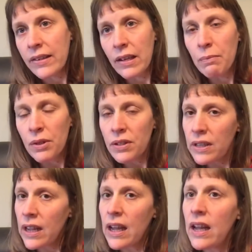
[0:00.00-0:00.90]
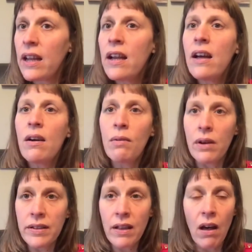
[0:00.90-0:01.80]
So Monday
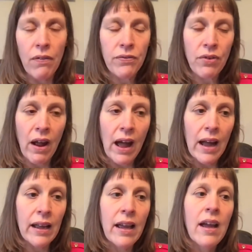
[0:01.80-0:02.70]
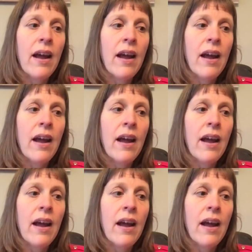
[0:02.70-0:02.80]
was off track.